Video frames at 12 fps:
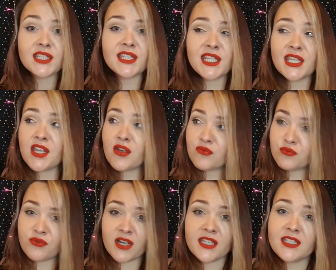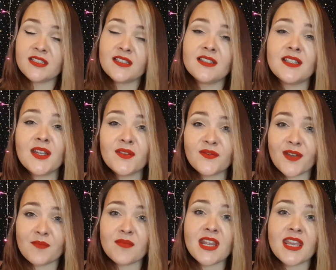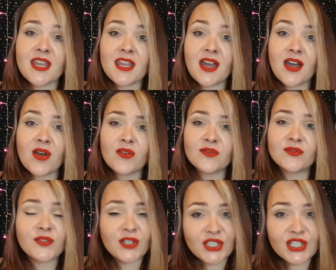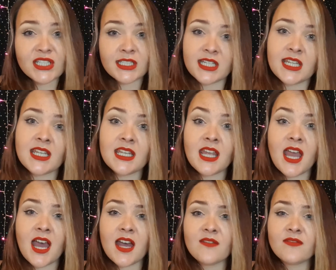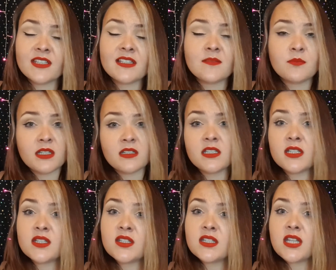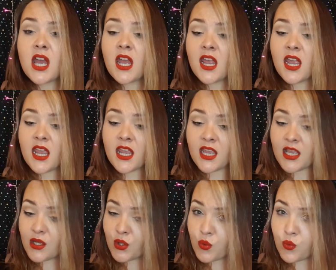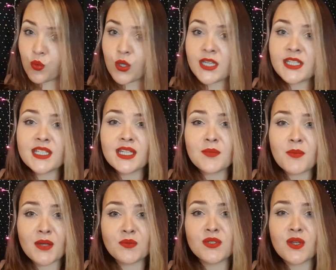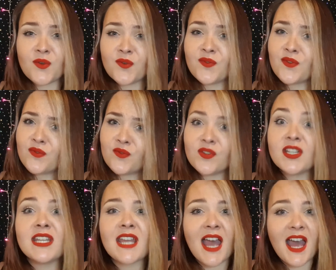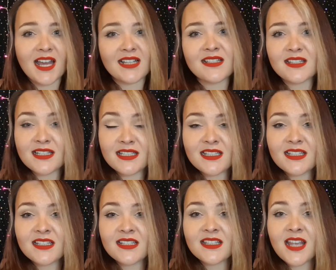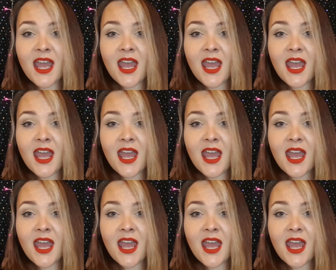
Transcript: The Ryan family, unfortunately, have experienced quite an amount of freak accidents,